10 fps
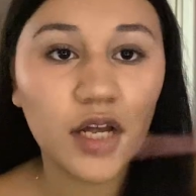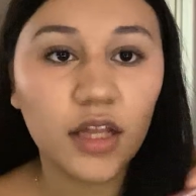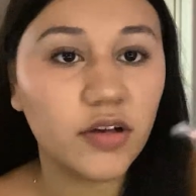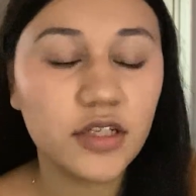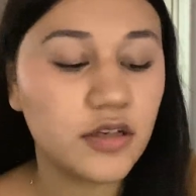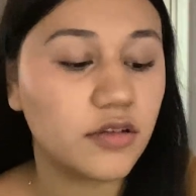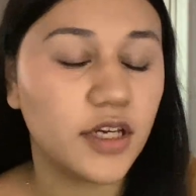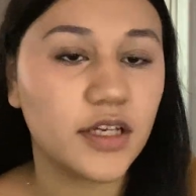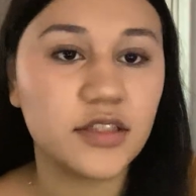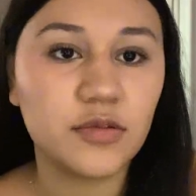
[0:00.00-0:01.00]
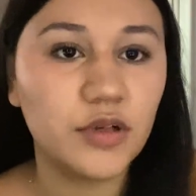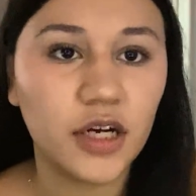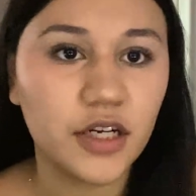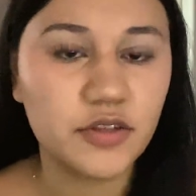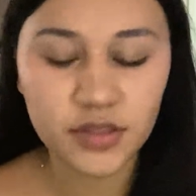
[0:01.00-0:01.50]
low-key don't like it, so I'm
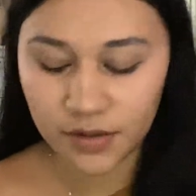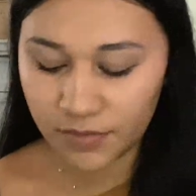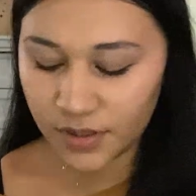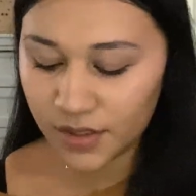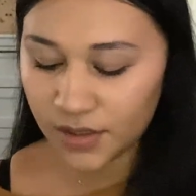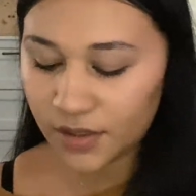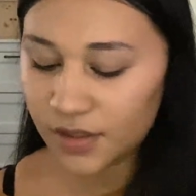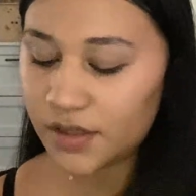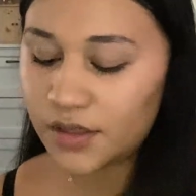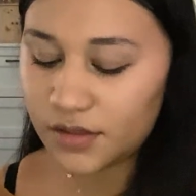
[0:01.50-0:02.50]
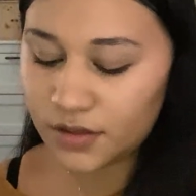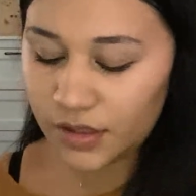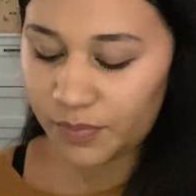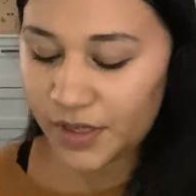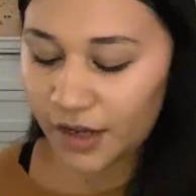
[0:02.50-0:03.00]
gonna use it.
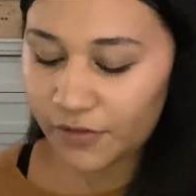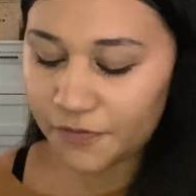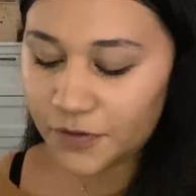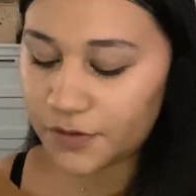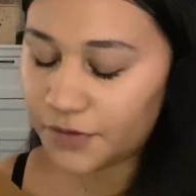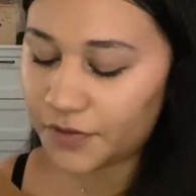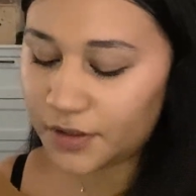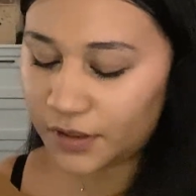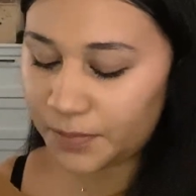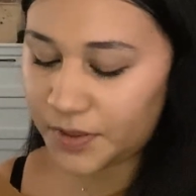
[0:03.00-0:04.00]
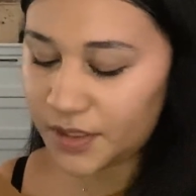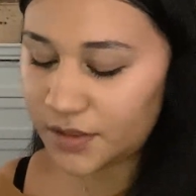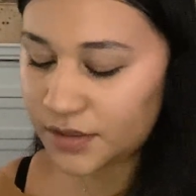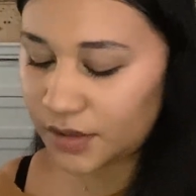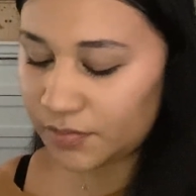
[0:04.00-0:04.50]
Lippy, I have a few different
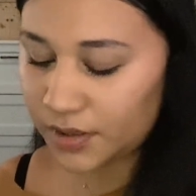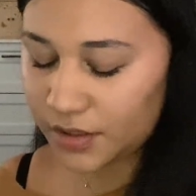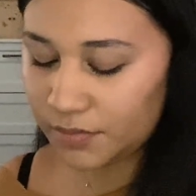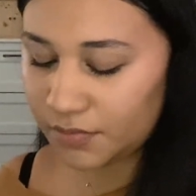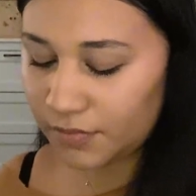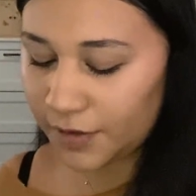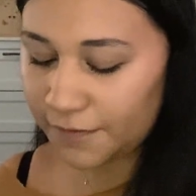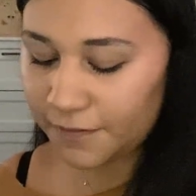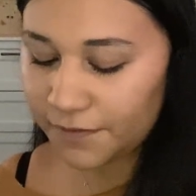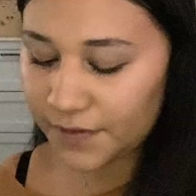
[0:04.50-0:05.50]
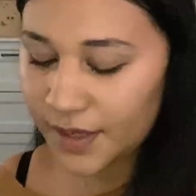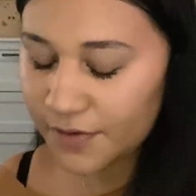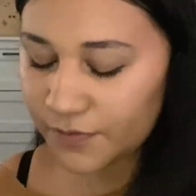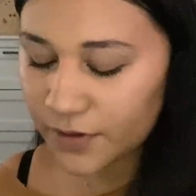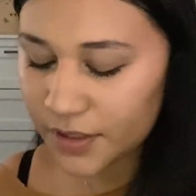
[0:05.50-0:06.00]
lippies. My
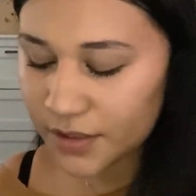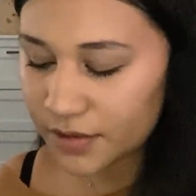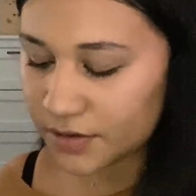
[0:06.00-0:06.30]
favorite